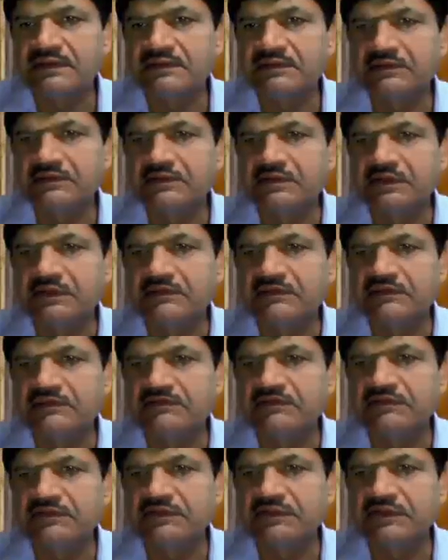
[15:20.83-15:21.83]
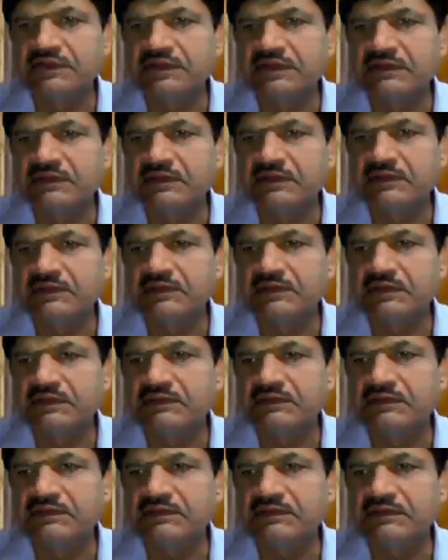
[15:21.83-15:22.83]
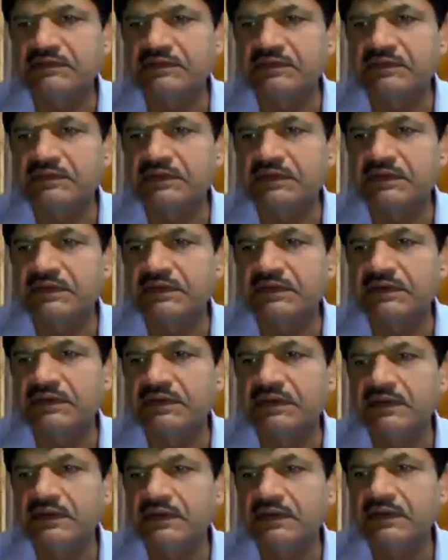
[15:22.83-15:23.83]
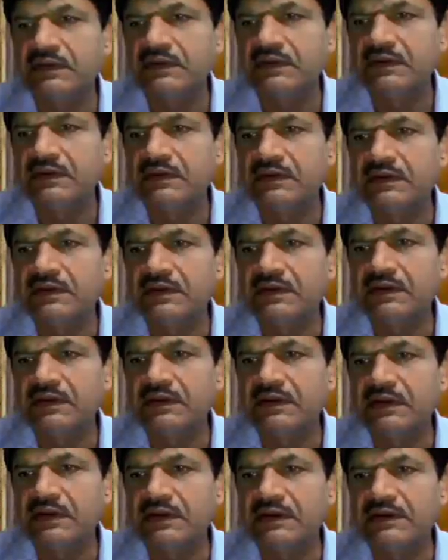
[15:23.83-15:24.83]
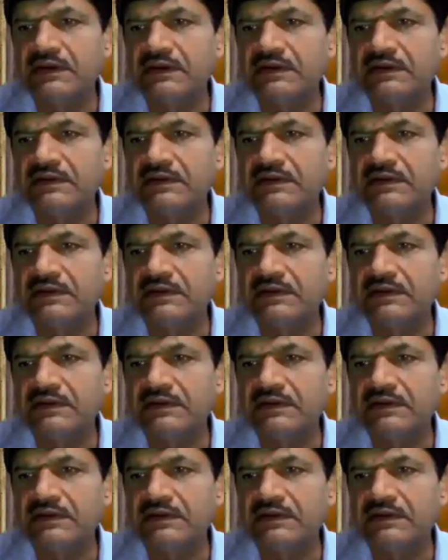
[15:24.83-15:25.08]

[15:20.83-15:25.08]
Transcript: You can shift here or you can just go and edit.